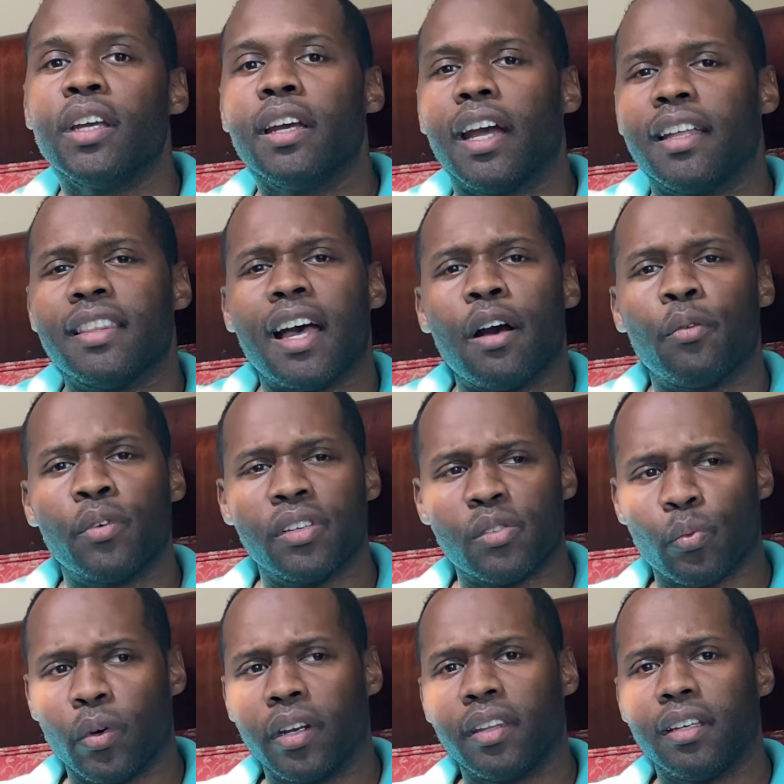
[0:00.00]
And that was
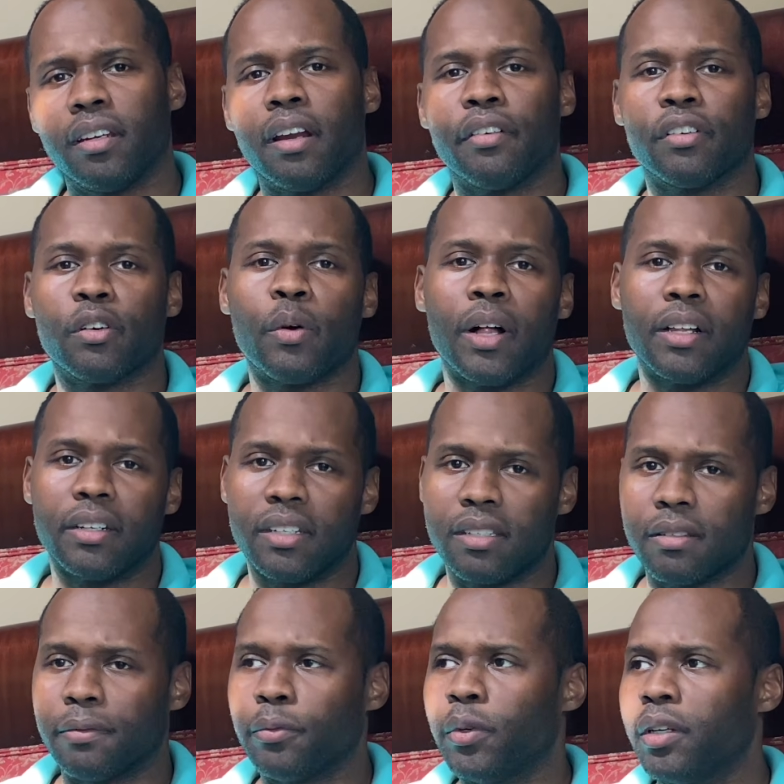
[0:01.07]
one of the inherent qualities
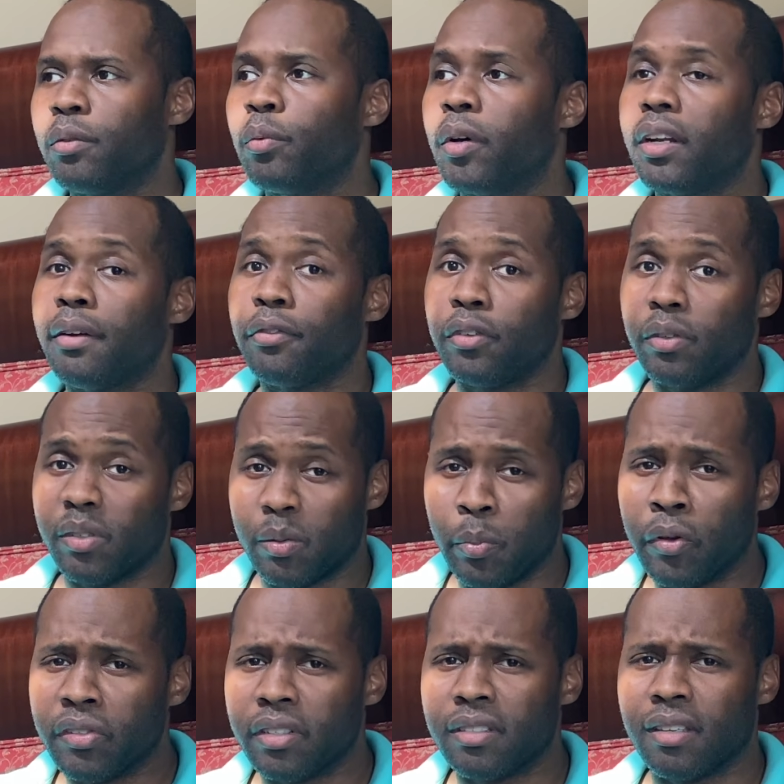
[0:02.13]
of wood whenever you
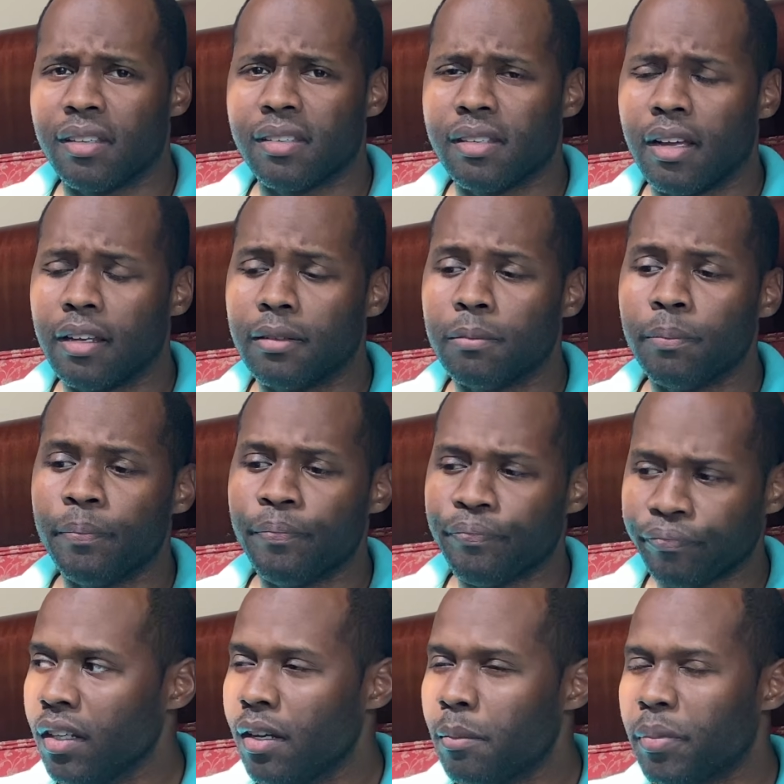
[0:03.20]
expose it to the sun.
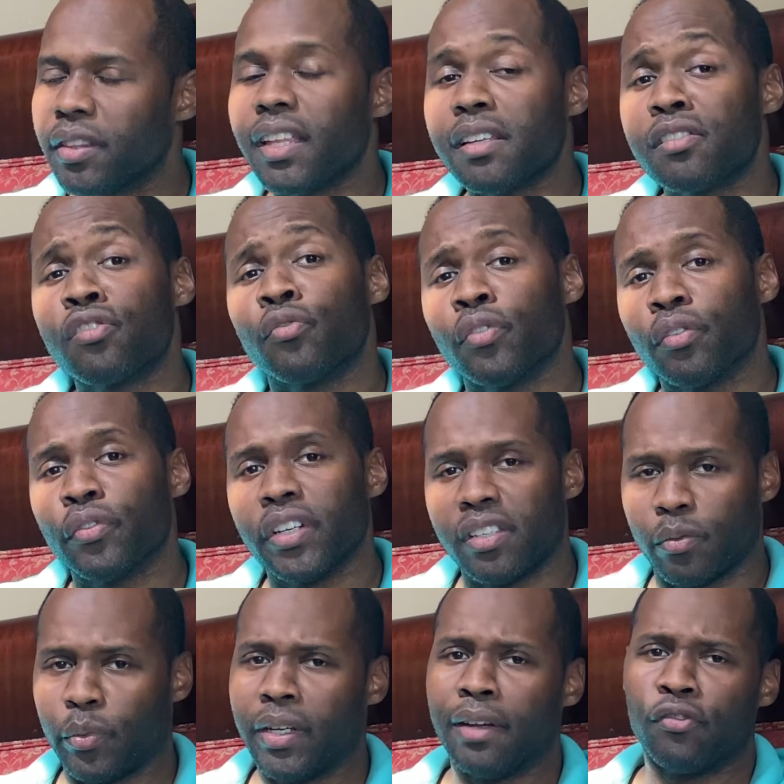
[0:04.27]
But that's the real
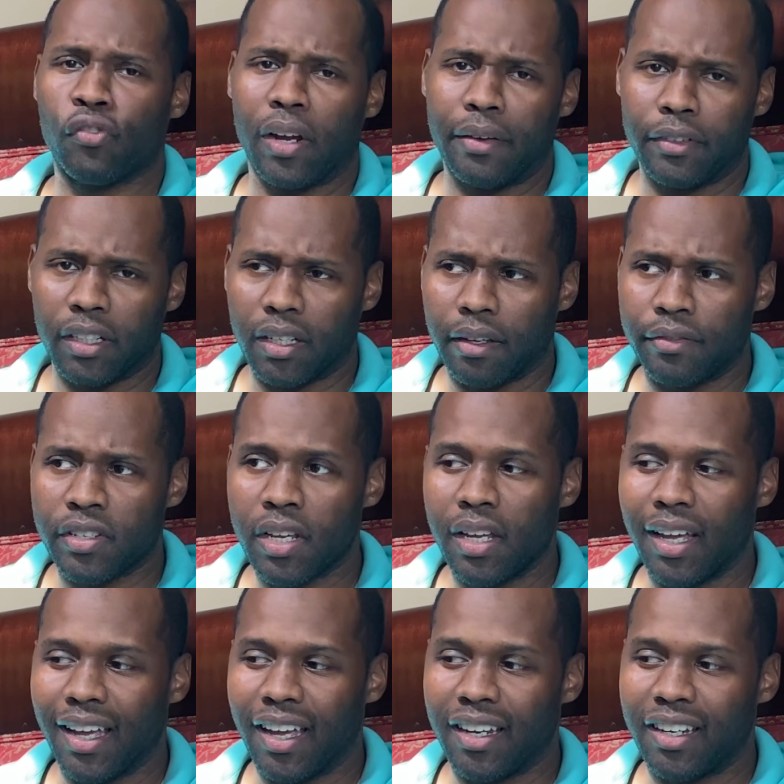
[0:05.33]
reason we have driving gloves.
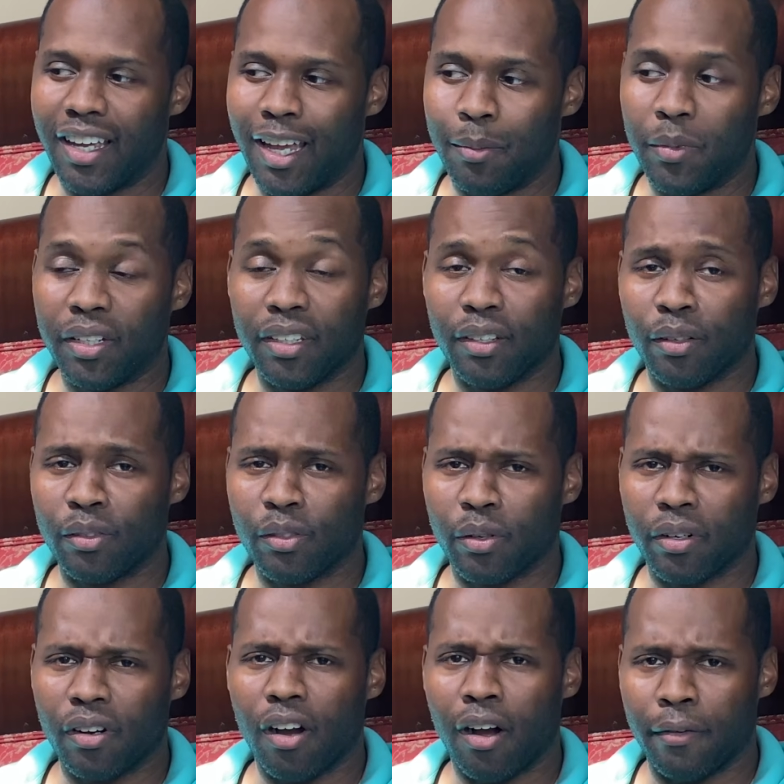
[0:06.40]
And Aime Leon
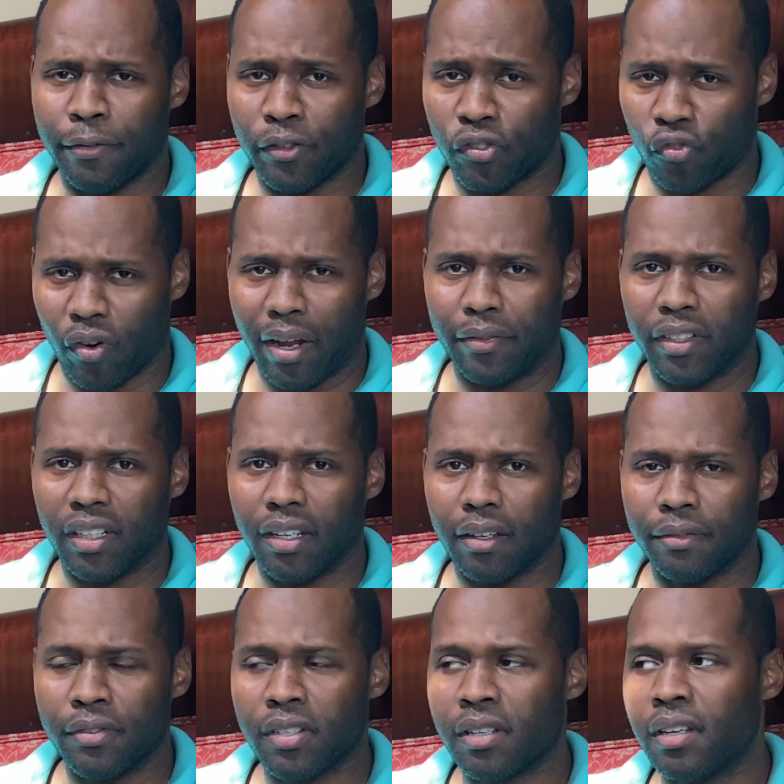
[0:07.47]
Dore offers driving
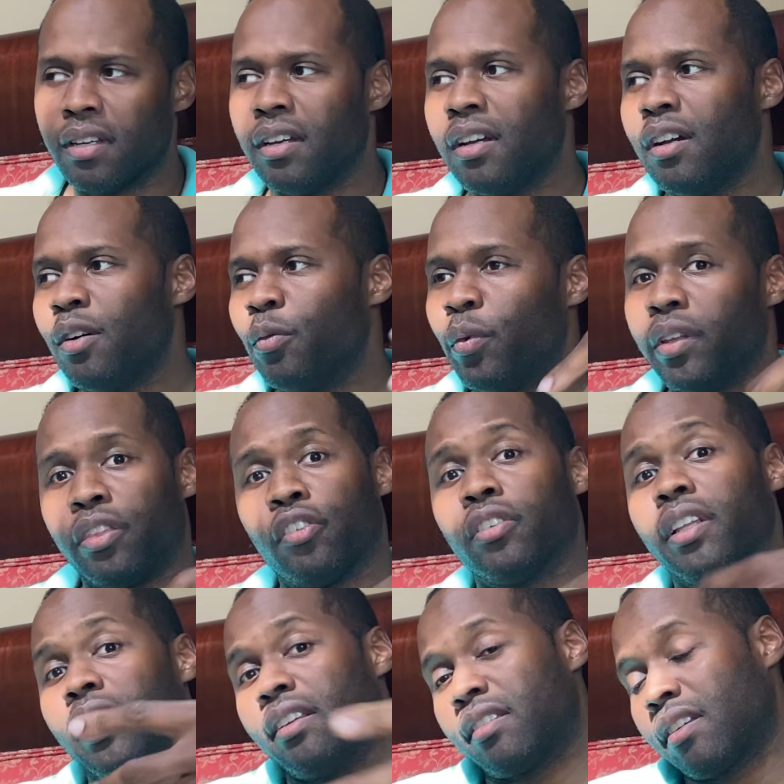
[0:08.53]
gloves with their
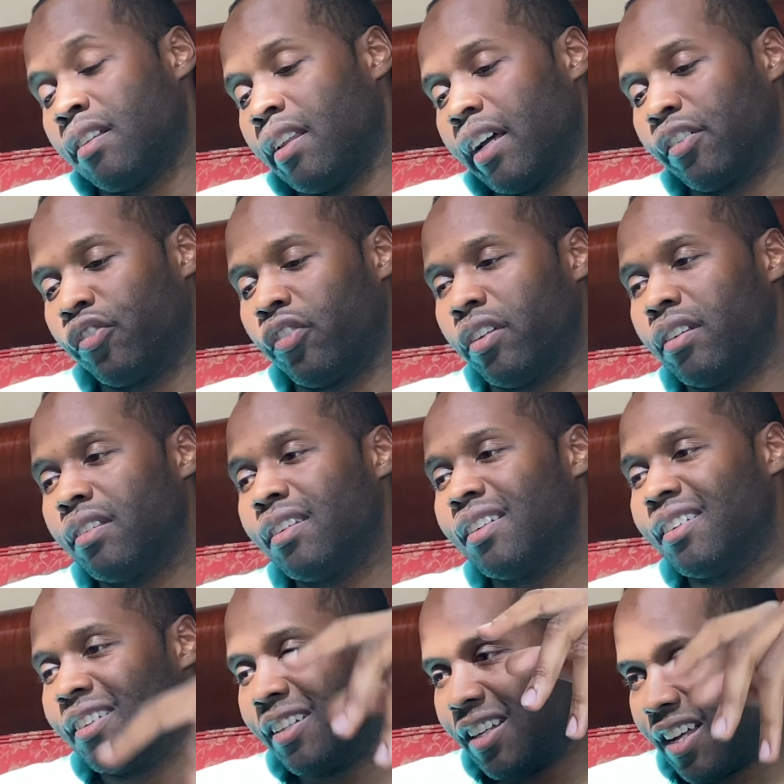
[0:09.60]
latest collection
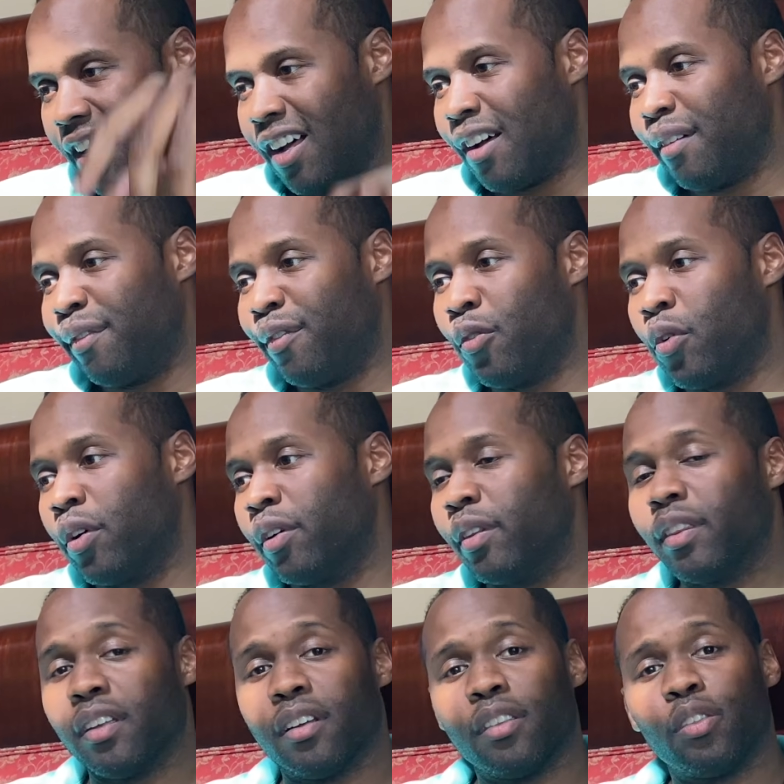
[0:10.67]
for
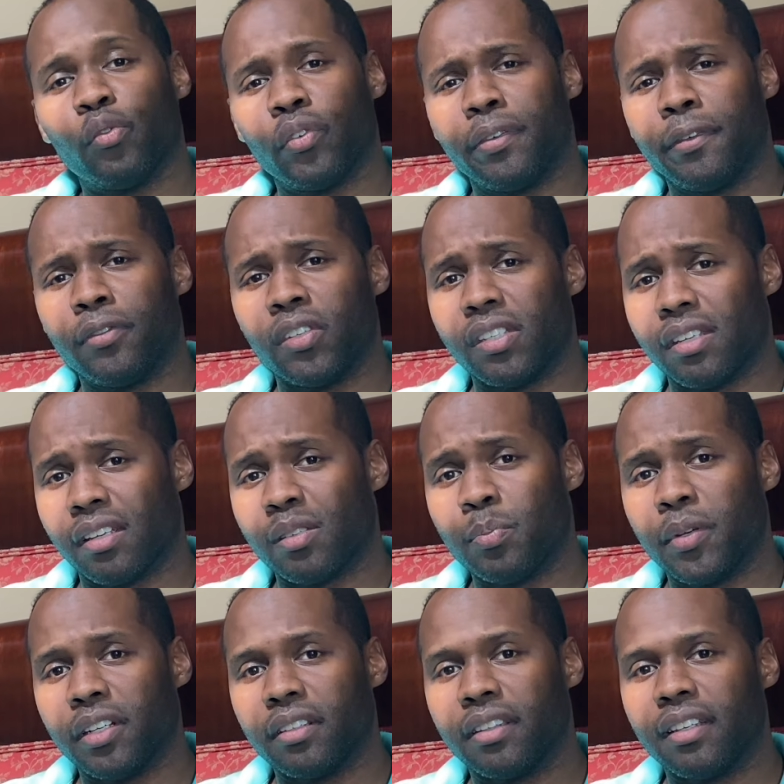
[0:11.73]
the 356
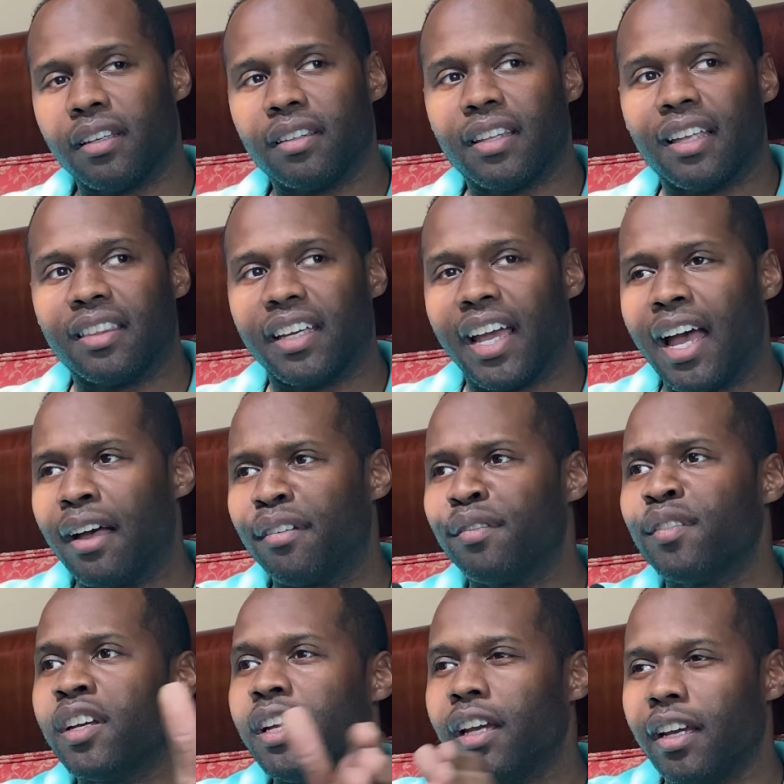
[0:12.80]
build that they have
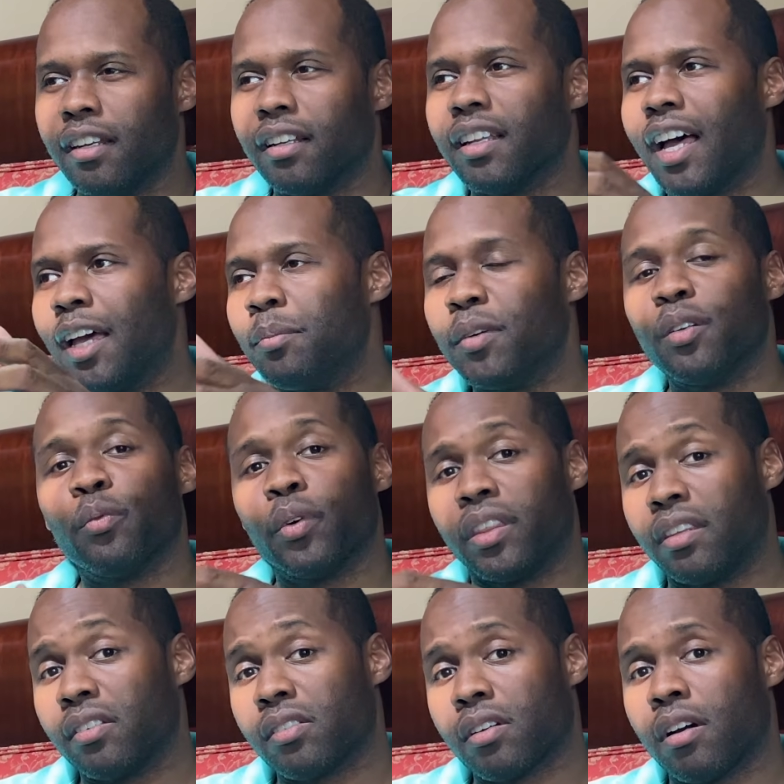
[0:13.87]
in alignment with
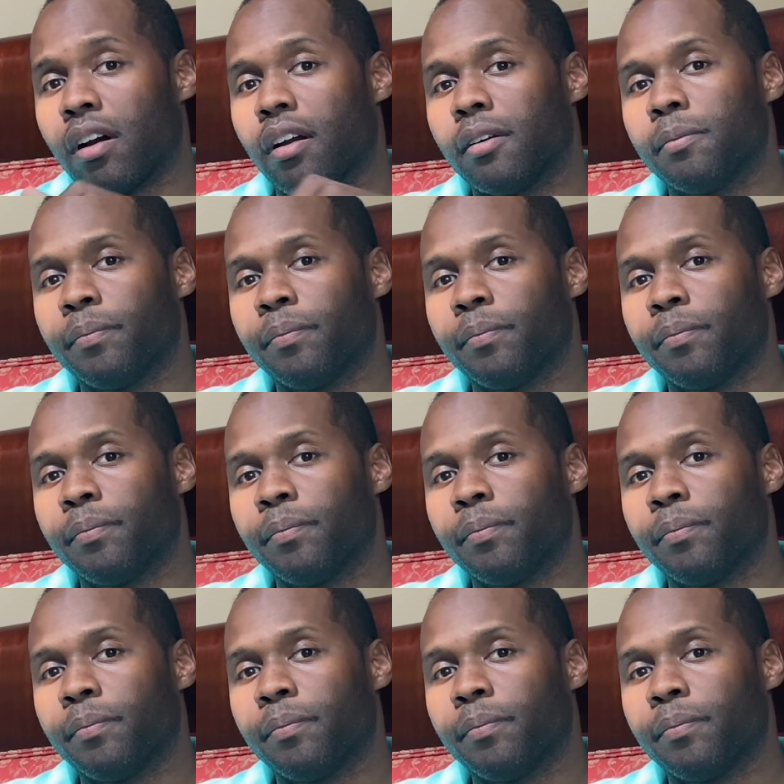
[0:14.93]
this car.